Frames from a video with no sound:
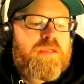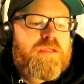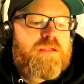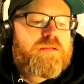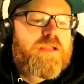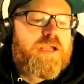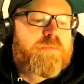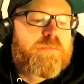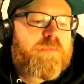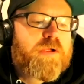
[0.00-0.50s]

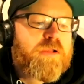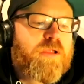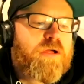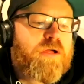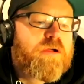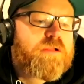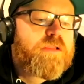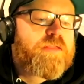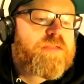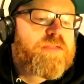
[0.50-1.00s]
Nick
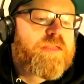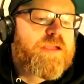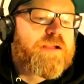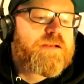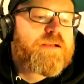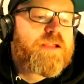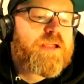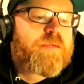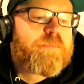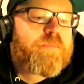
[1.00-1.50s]
McLaughlin's
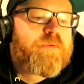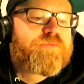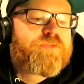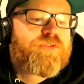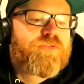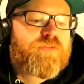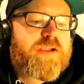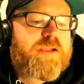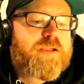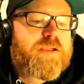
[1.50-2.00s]
nickname of
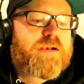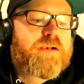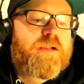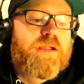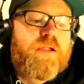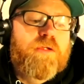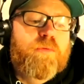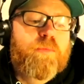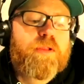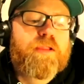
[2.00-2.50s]
Train
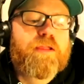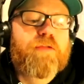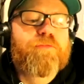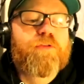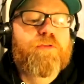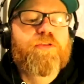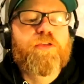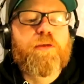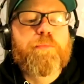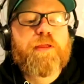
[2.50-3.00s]
will give
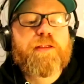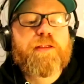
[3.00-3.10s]
you some